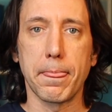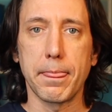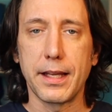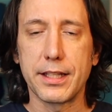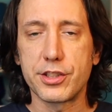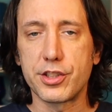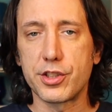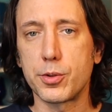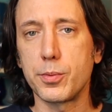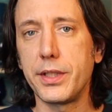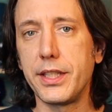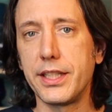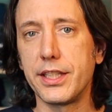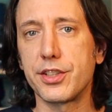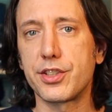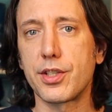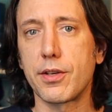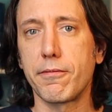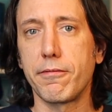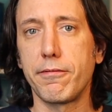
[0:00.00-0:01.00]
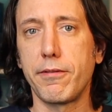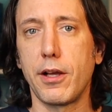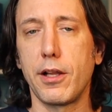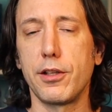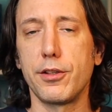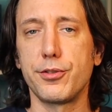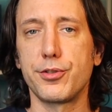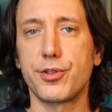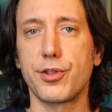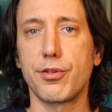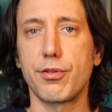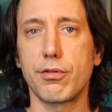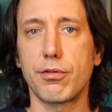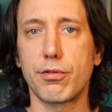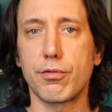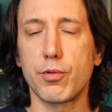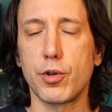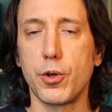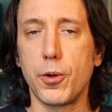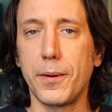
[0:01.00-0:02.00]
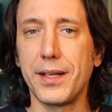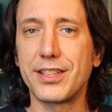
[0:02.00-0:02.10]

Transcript: That sweetness follows through.